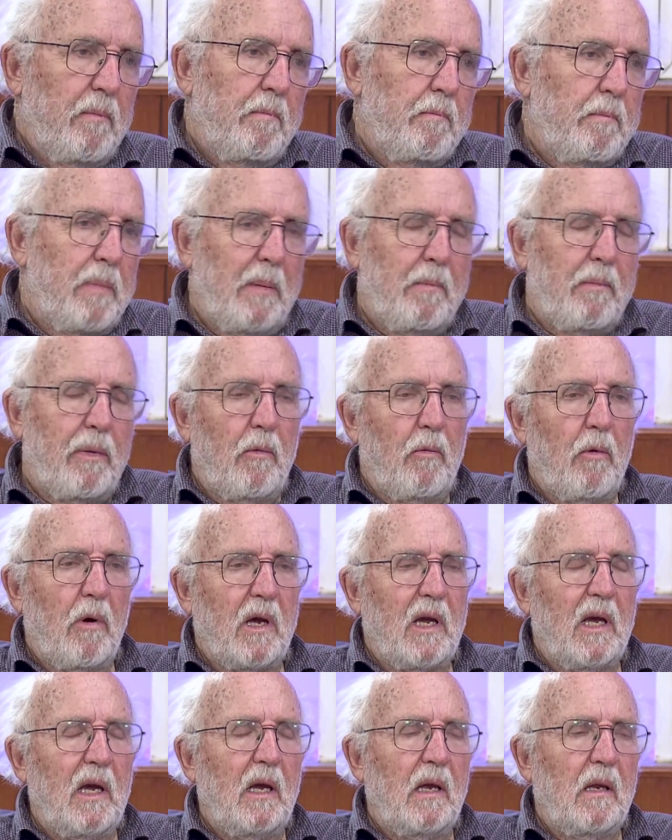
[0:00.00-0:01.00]
people
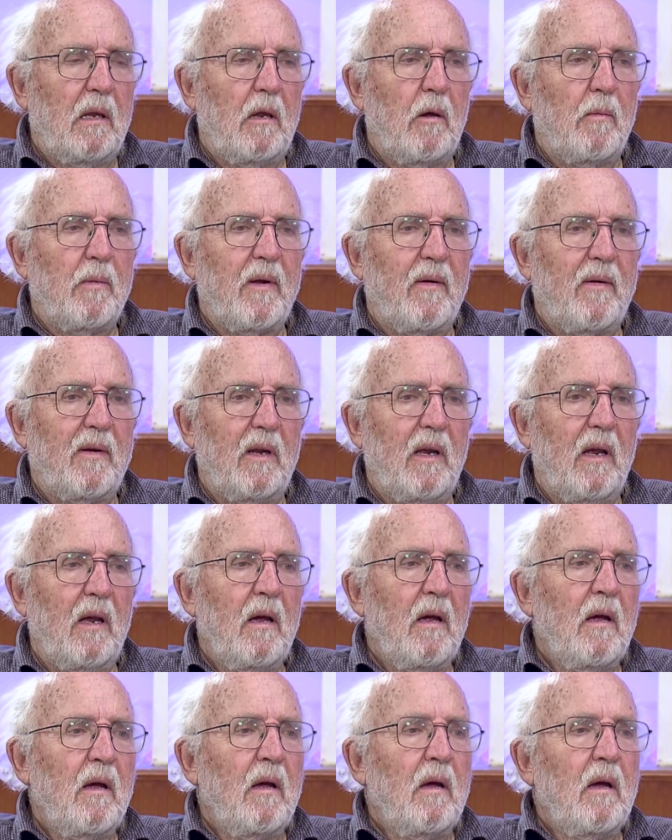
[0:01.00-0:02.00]
working in the observatory
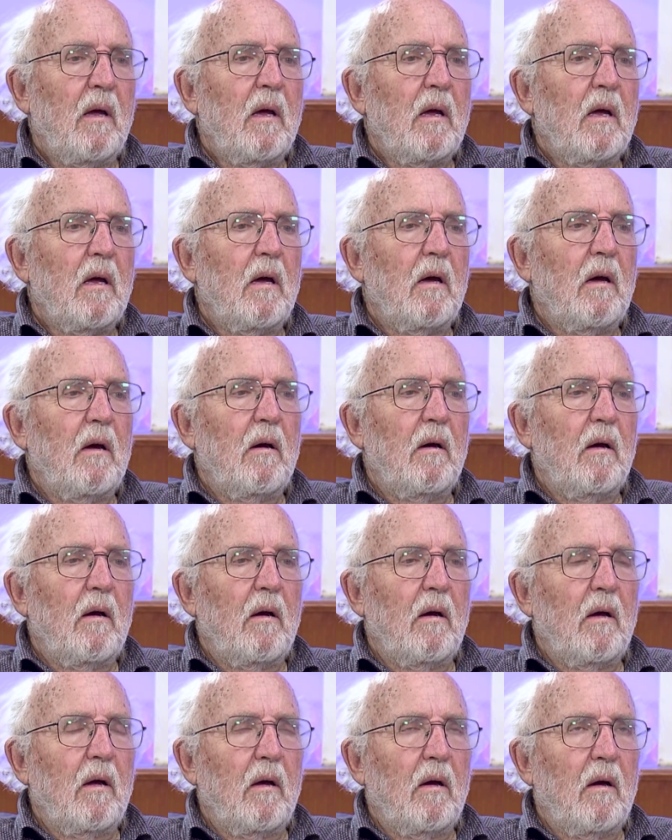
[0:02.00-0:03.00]

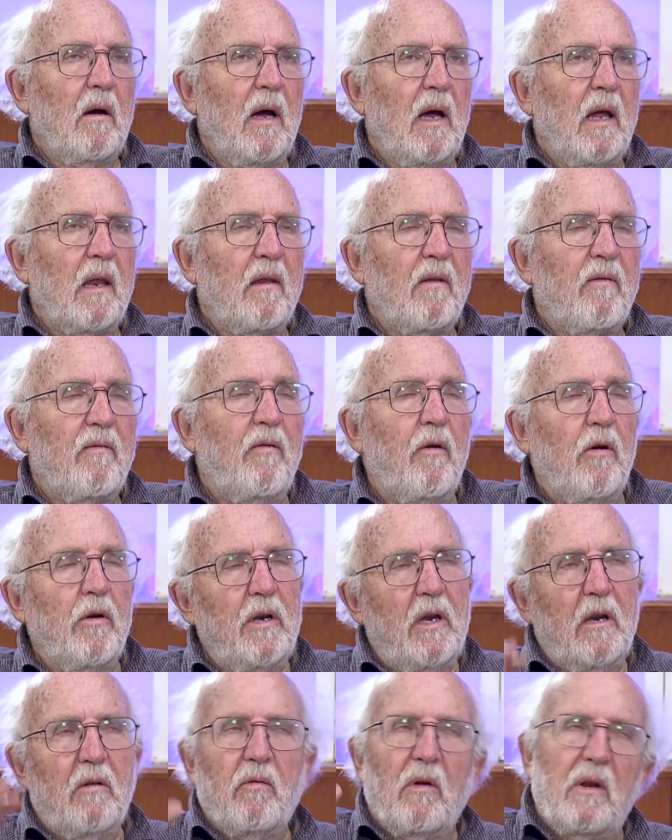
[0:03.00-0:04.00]
has
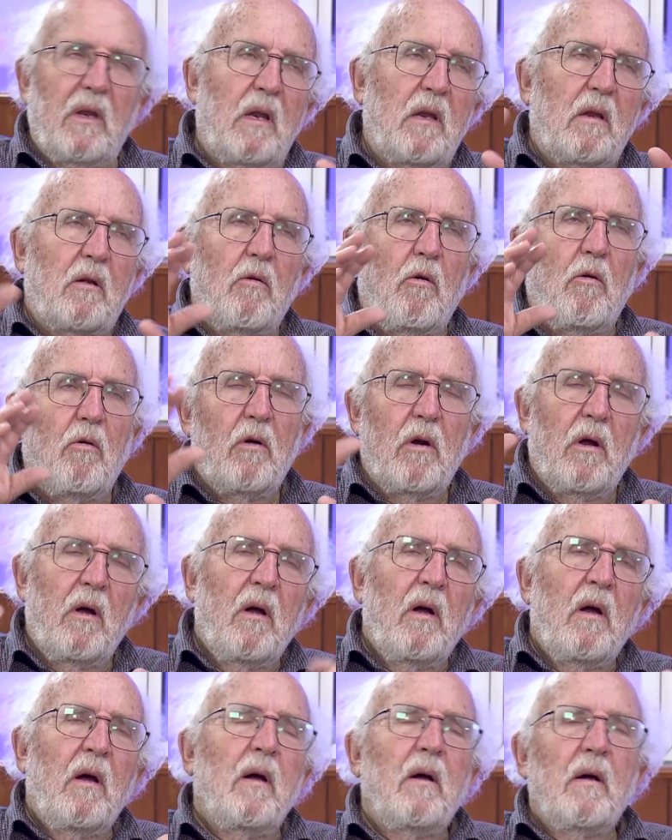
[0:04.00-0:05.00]
founded what is called
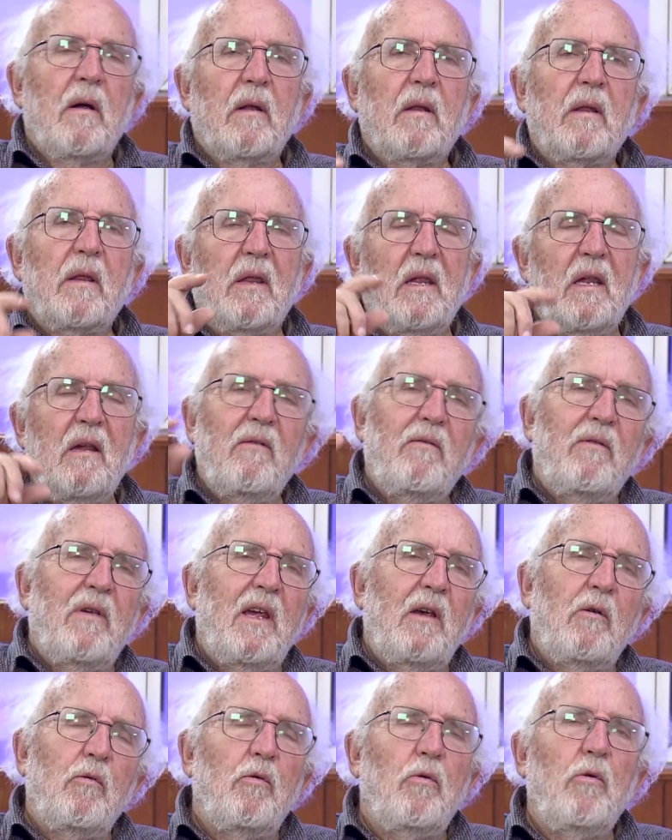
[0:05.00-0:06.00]

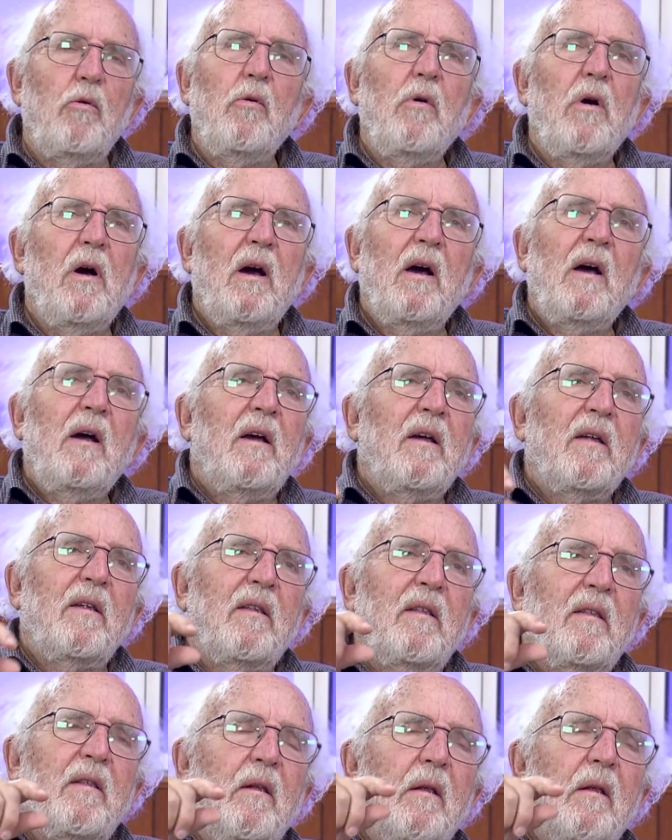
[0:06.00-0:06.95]
CVU. It's